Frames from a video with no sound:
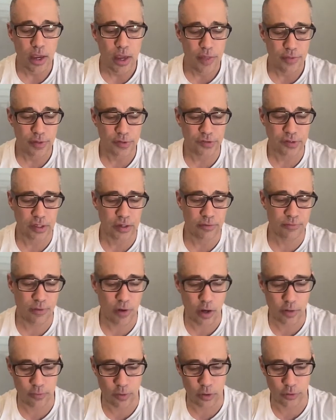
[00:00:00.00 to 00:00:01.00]
This can
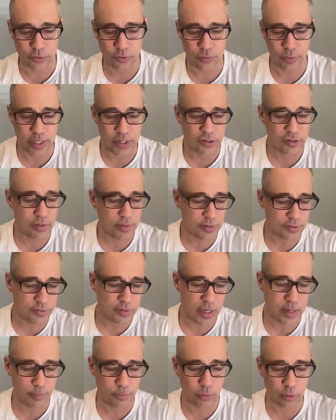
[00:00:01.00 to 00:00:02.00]
involve alteration of the
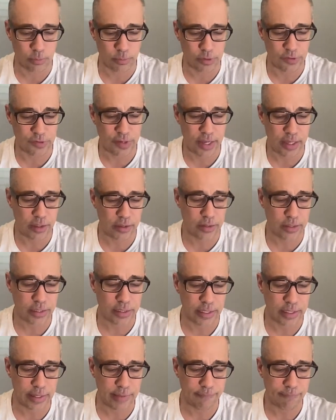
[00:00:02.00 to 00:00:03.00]
sample or
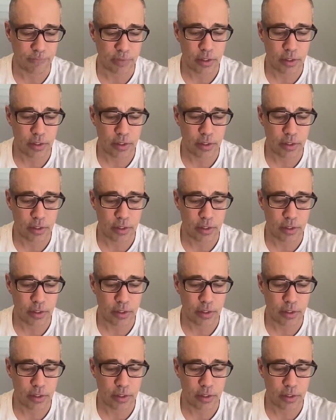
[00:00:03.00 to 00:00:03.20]
mishandling it.